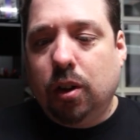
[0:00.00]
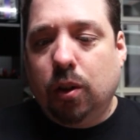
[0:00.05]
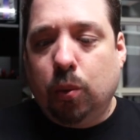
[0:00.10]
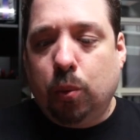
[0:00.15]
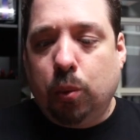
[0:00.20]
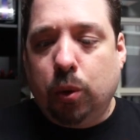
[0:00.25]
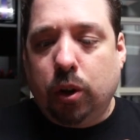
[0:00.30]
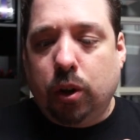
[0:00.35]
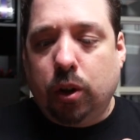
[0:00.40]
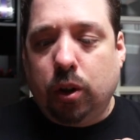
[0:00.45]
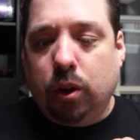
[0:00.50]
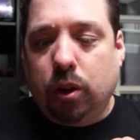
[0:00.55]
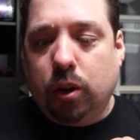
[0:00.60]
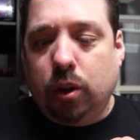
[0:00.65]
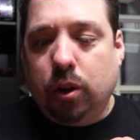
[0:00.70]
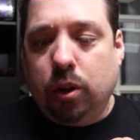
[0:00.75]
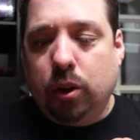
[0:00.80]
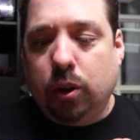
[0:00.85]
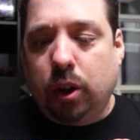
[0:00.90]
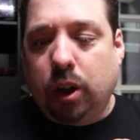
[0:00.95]
we're
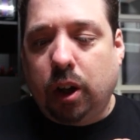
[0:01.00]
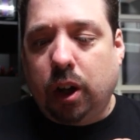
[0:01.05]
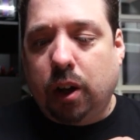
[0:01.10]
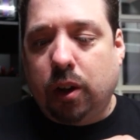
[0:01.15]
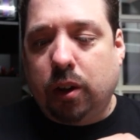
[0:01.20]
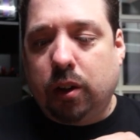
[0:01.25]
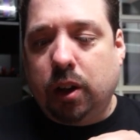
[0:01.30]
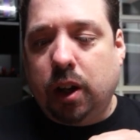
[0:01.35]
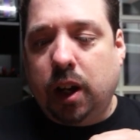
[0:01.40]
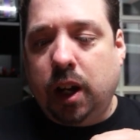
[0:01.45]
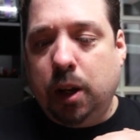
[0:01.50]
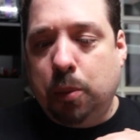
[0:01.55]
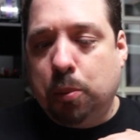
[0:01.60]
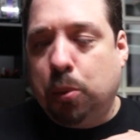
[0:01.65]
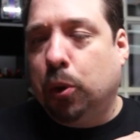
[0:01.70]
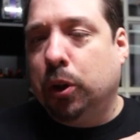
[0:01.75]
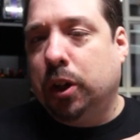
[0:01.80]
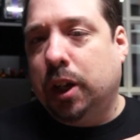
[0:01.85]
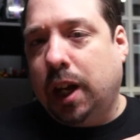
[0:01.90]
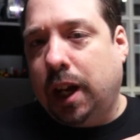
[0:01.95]
looking at
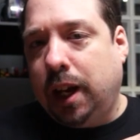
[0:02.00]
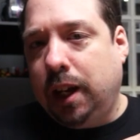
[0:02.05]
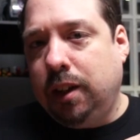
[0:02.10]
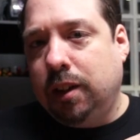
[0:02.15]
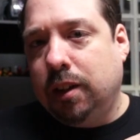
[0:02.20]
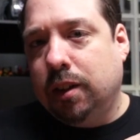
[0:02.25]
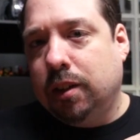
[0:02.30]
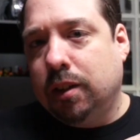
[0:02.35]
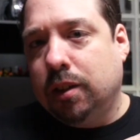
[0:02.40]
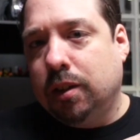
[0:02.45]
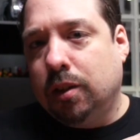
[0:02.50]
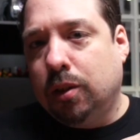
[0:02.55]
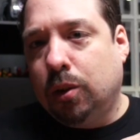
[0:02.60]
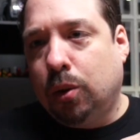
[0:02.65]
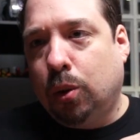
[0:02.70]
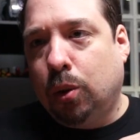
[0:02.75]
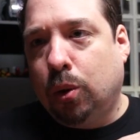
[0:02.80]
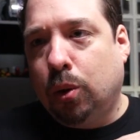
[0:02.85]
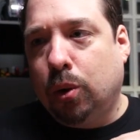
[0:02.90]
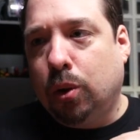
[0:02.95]
8.8 .8
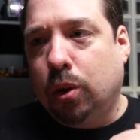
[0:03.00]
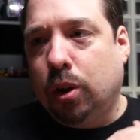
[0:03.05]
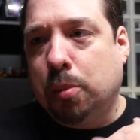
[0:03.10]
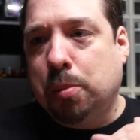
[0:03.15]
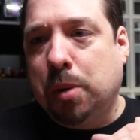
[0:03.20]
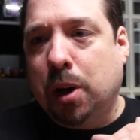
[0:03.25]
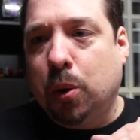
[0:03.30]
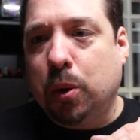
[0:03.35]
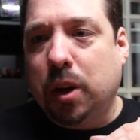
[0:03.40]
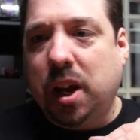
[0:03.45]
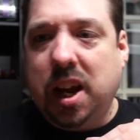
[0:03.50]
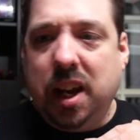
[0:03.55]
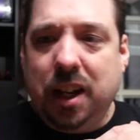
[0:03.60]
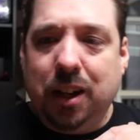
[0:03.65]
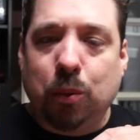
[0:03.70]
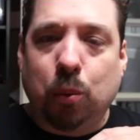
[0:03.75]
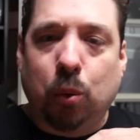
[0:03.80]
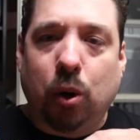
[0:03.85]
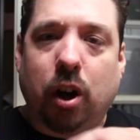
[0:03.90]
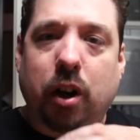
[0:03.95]
or about
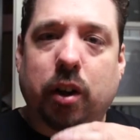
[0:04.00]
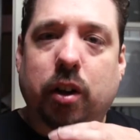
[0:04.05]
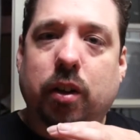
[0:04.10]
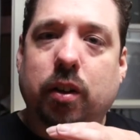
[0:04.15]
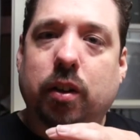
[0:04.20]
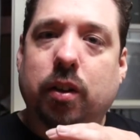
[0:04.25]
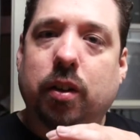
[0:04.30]
8 watt.